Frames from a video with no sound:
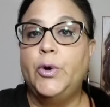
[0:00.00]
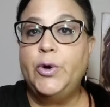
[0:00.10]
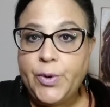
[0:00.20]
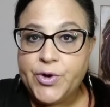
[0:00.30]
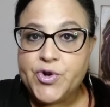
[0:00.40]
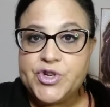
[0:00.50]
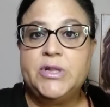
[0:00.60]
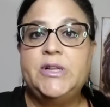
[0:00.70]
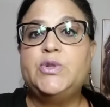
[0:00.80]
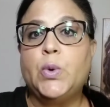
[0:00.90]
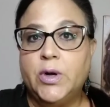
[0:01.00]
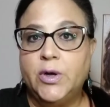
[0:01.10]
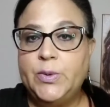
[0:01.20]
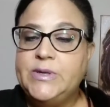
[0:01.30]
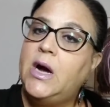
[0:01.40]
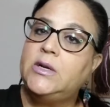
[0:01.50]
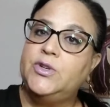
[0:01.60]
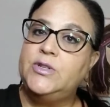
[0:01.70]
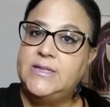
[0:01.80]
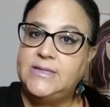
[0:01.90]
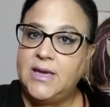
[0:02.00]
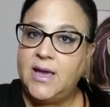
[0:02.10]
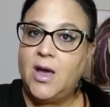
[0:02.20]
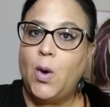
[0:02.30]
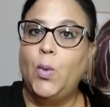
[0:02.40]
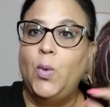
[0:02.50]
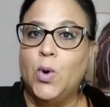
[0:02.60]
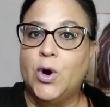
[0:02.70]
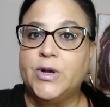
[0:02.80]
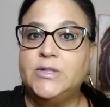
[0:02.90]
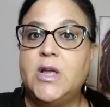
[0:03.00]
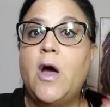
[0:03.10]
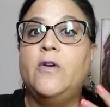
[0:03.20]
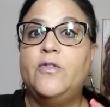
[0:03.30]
go to a nutritionist or go to a doctor to see what works